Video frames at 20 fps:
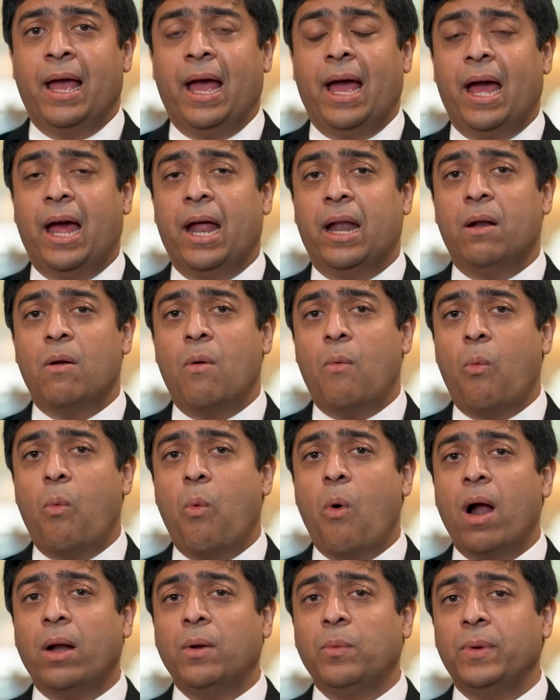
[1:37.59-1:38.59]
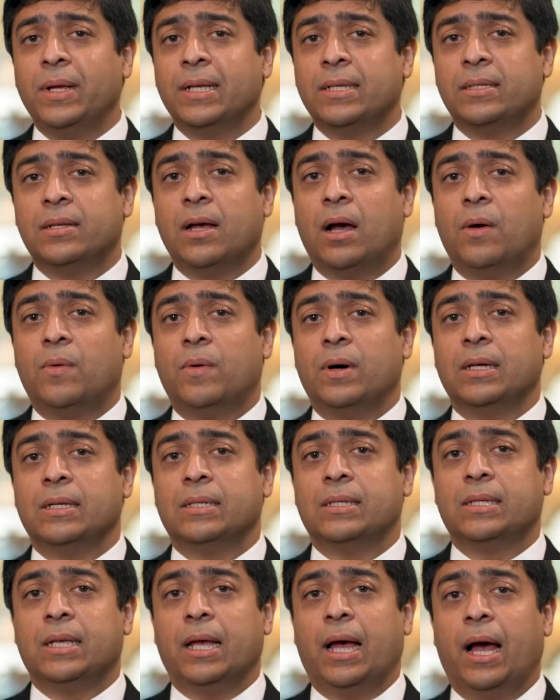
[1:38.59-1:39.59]
And what we saw
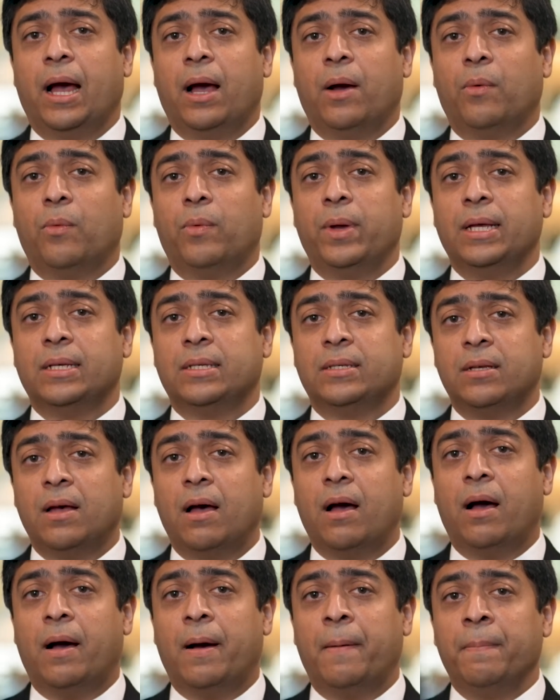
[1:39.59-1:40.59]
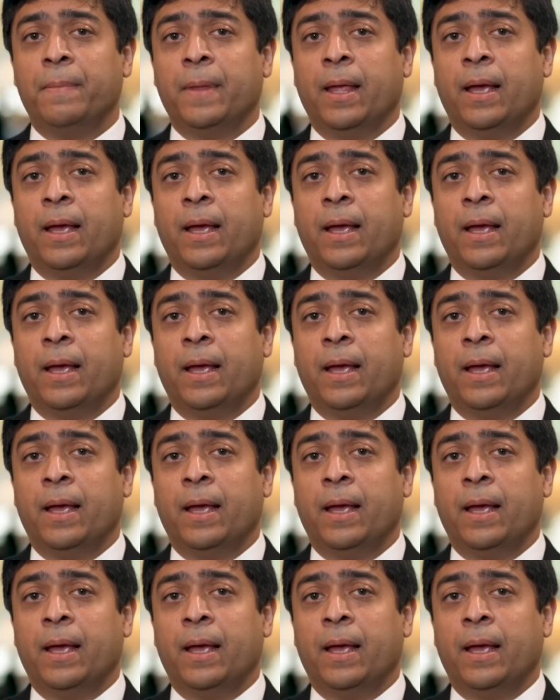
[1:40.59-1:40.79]
was uh, we saw